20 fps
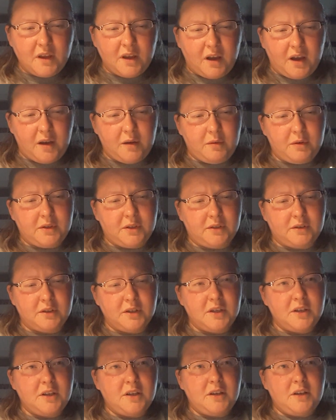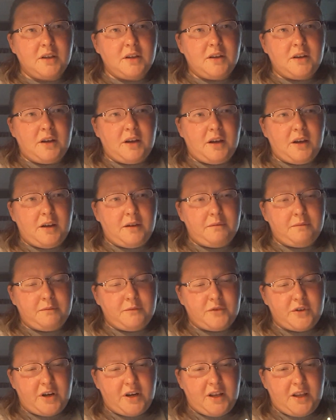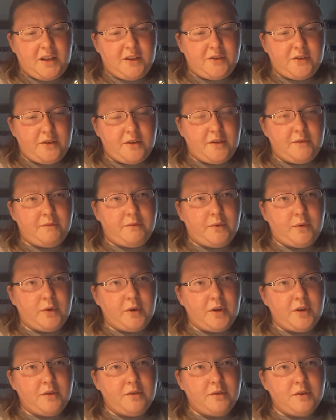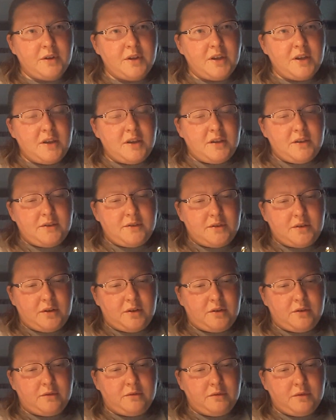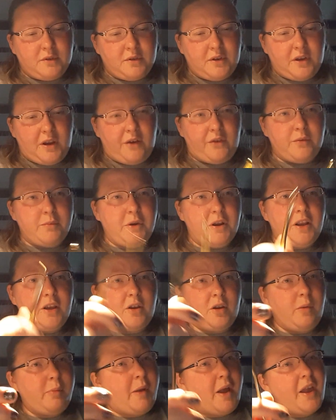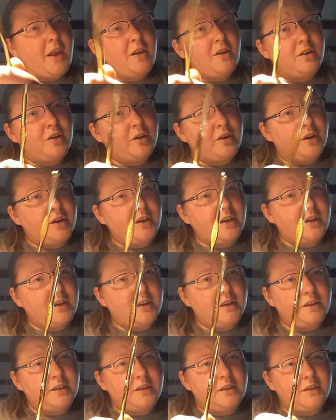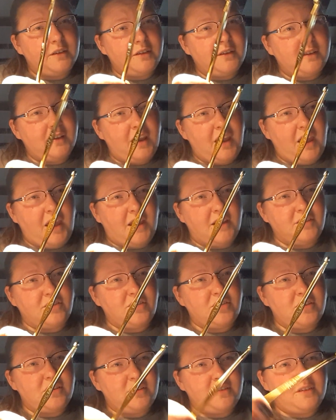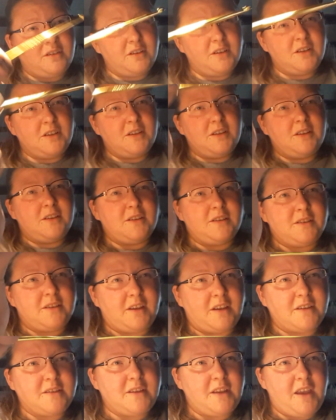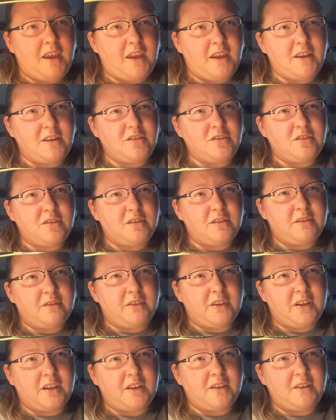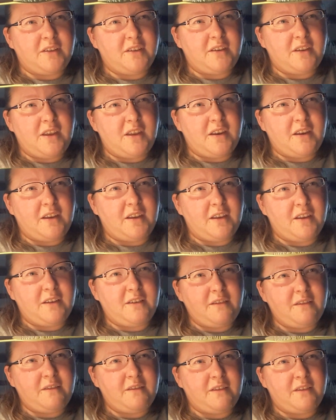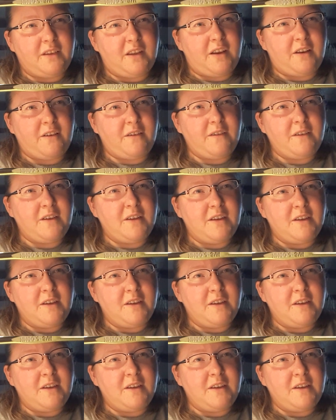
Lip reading: I will try to answer them for you. So everybody go buy a hook, H, size H, if I can see it again there.